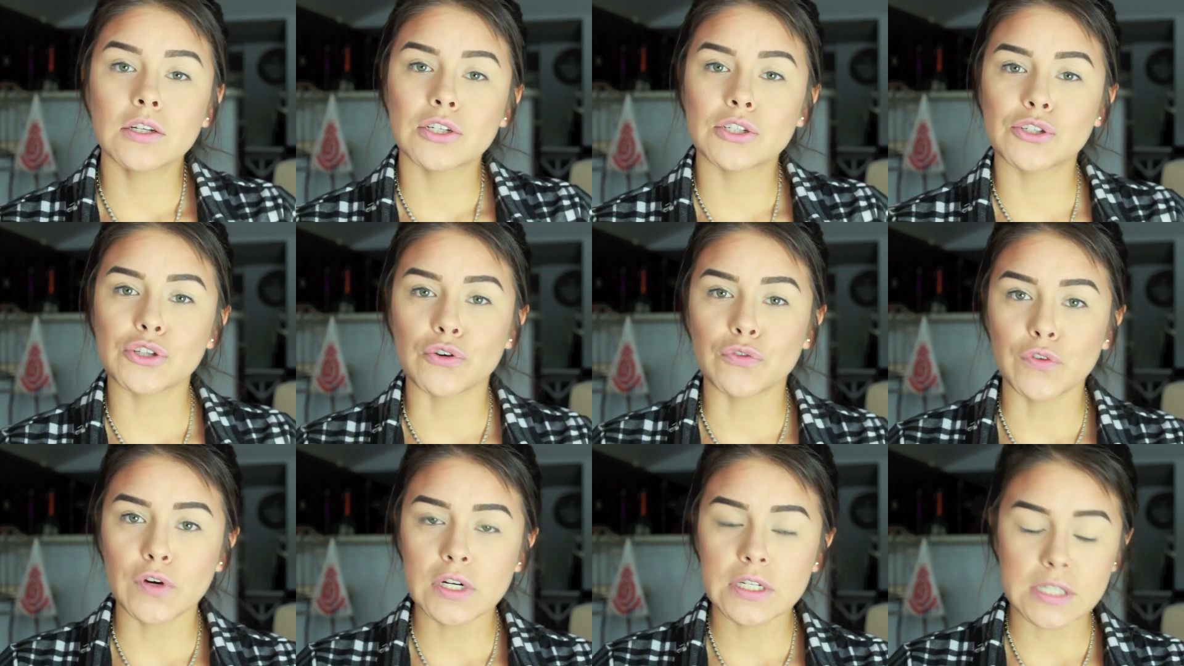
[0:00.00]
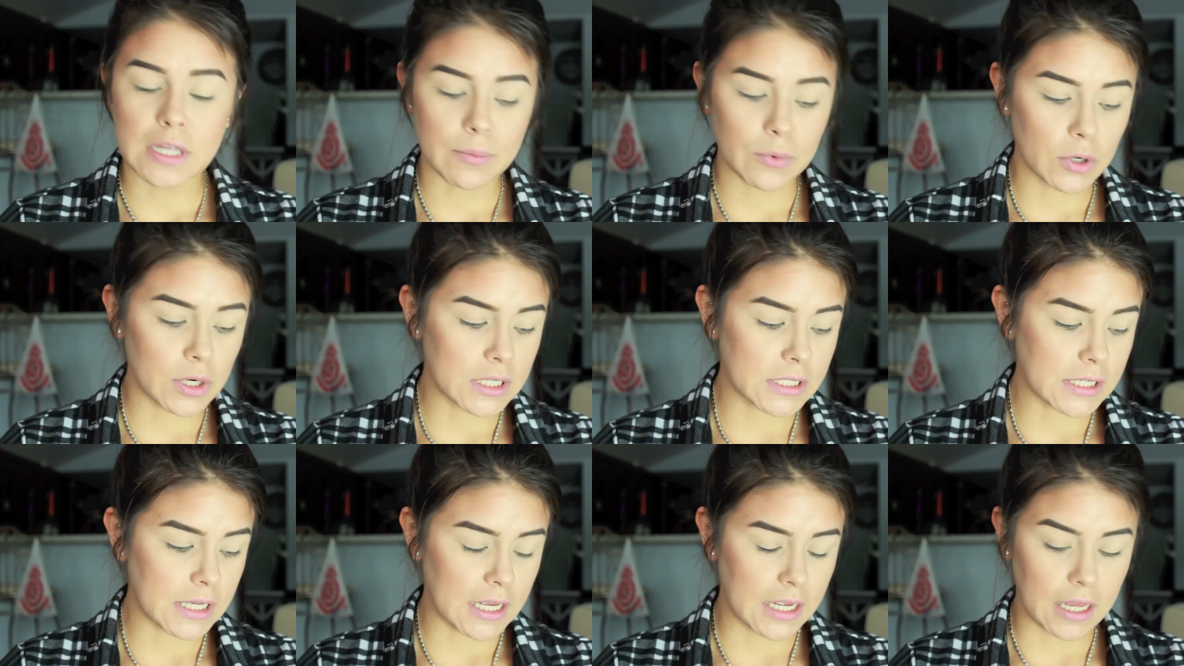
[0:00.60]
So first I'm
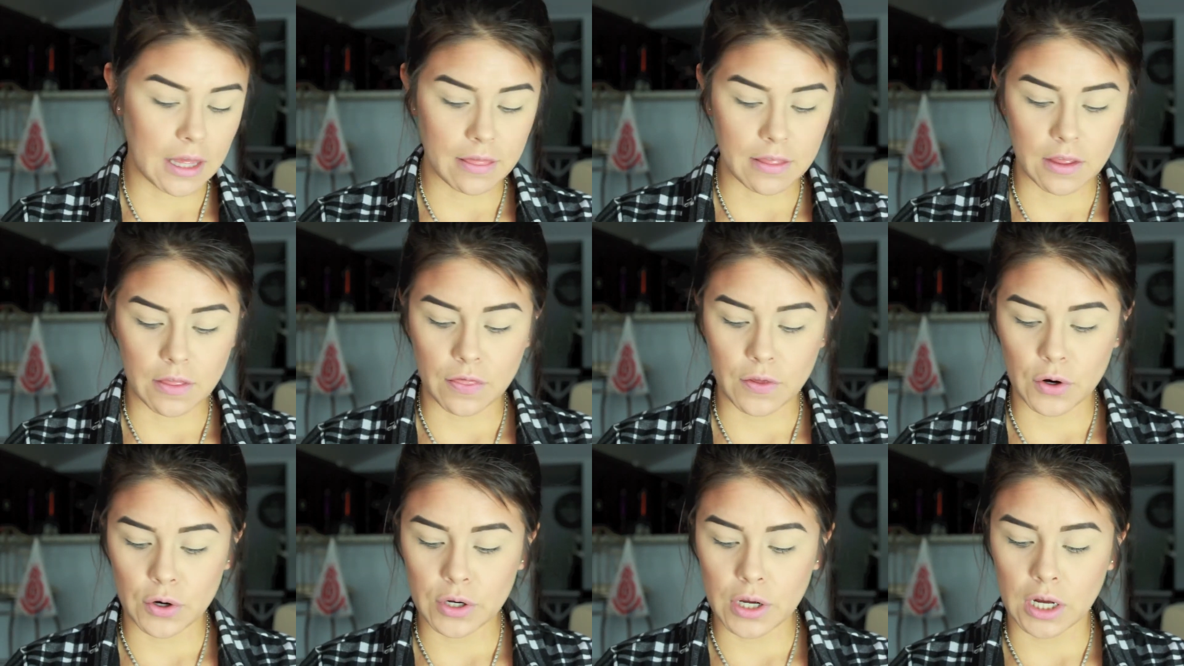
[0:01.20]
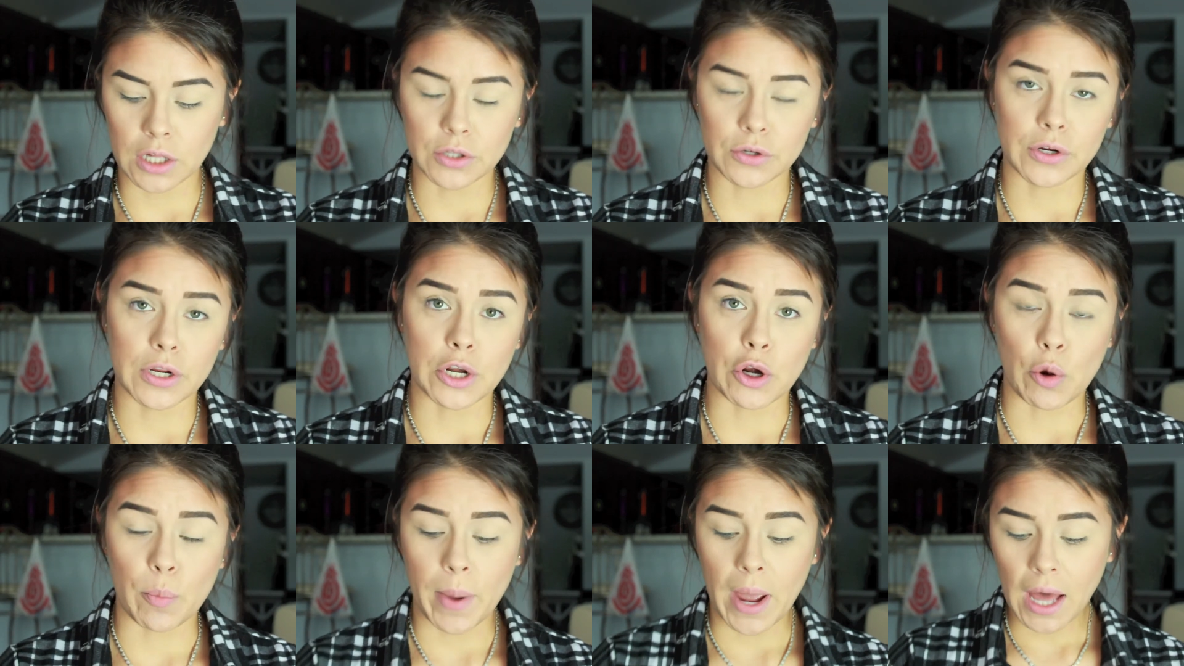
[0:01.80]
going to take the third color
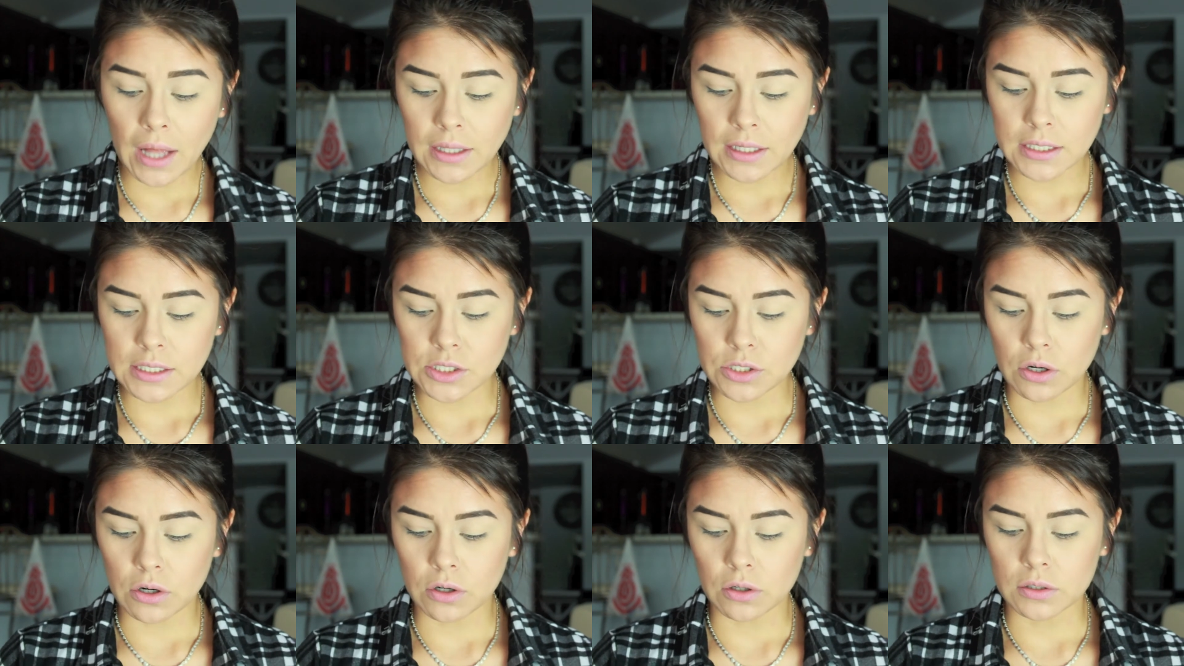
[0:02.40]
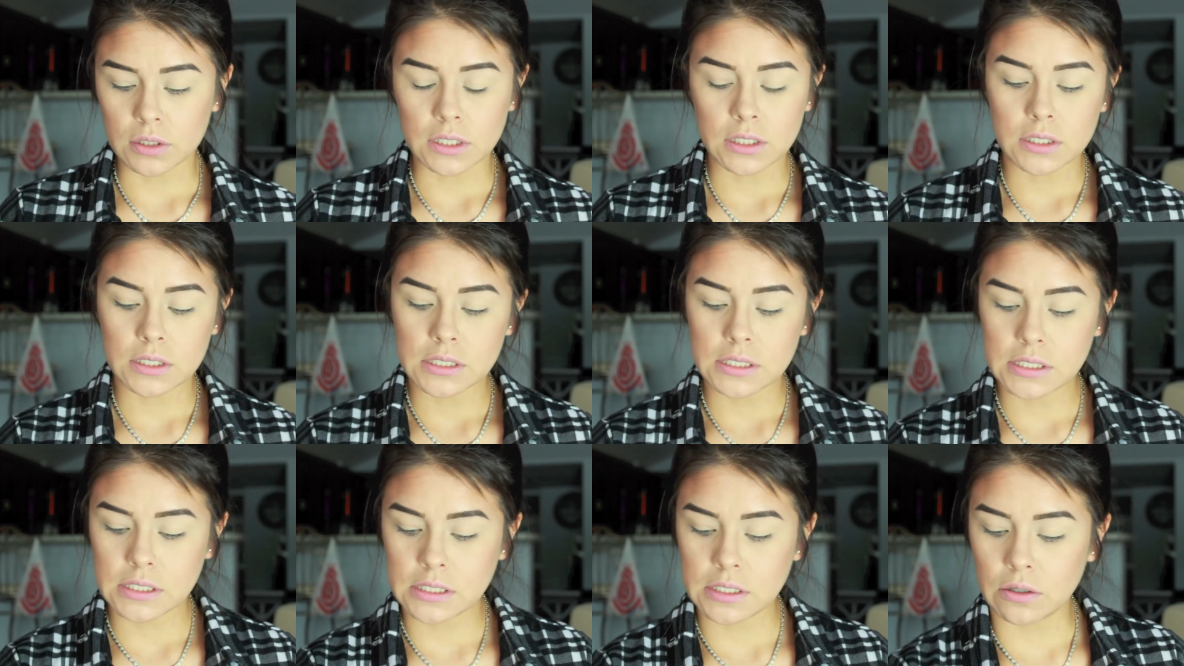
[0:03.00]
in her palette. It's called
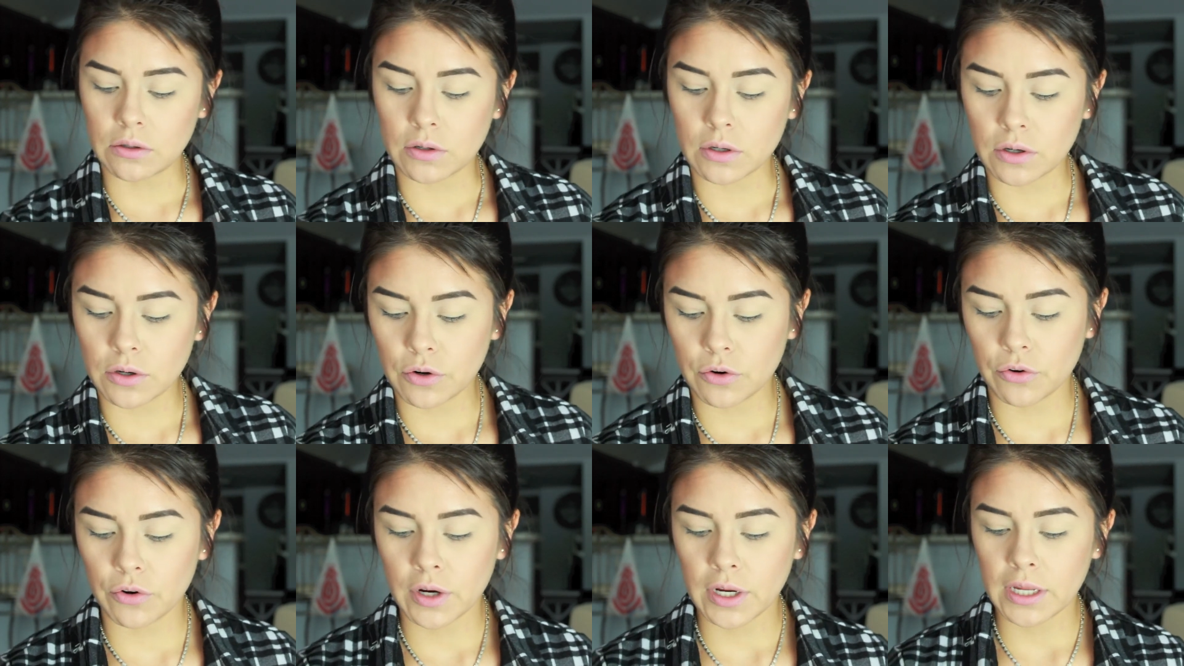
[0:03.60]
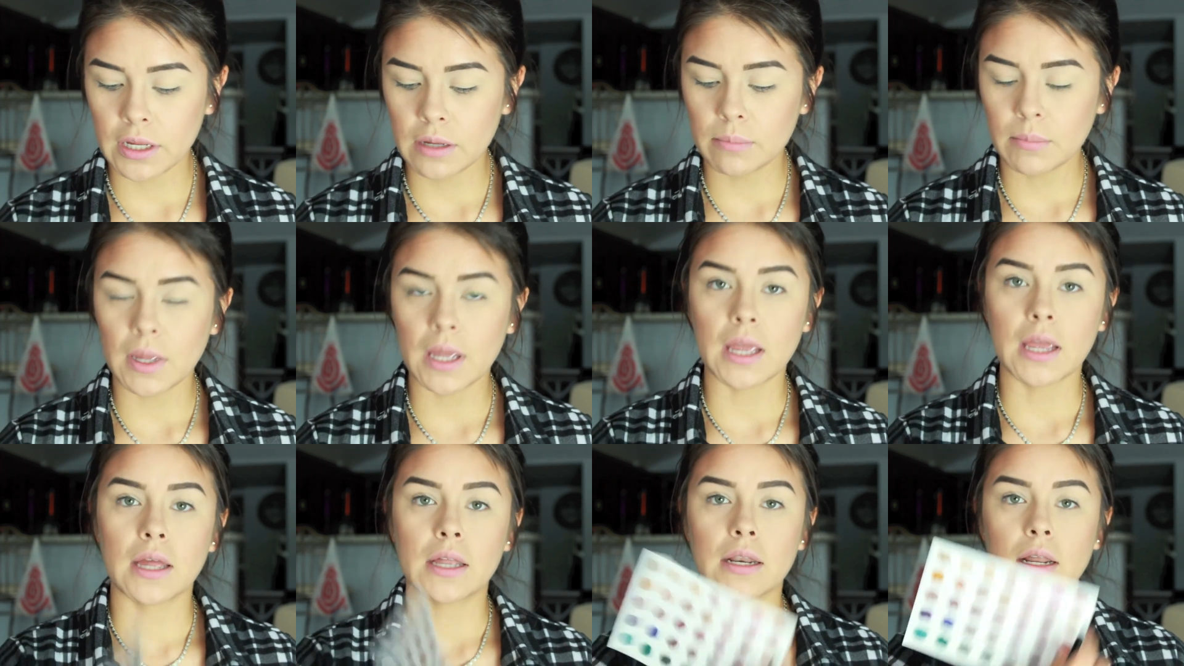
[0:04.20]
Silk Cream,
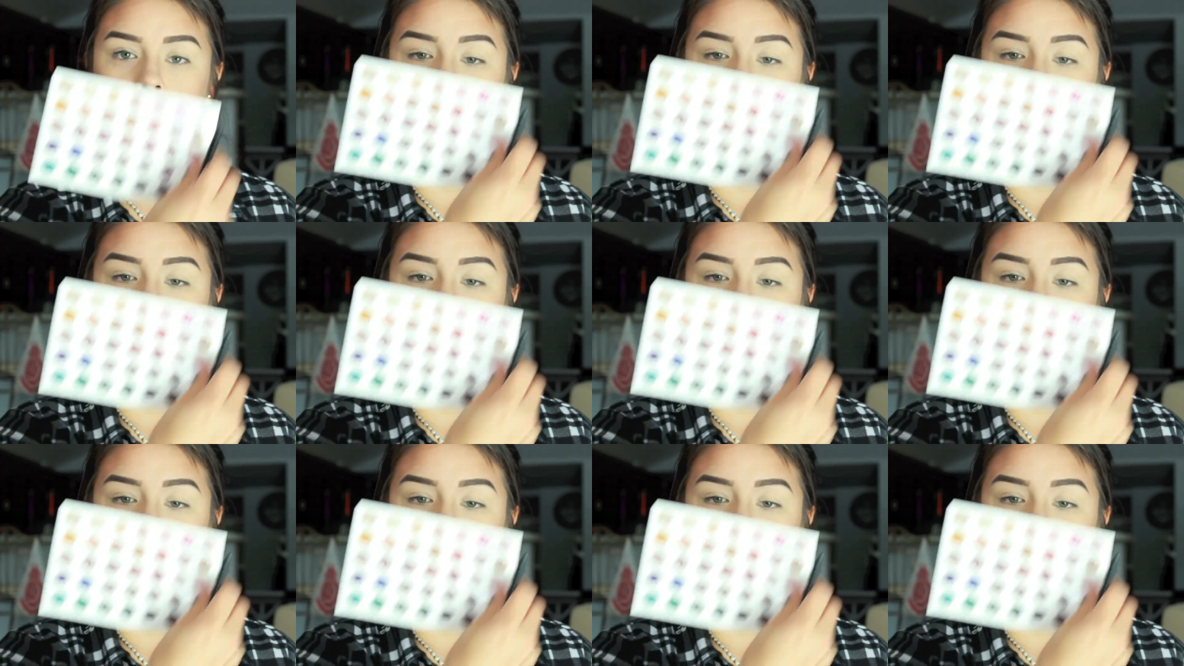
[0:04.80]
and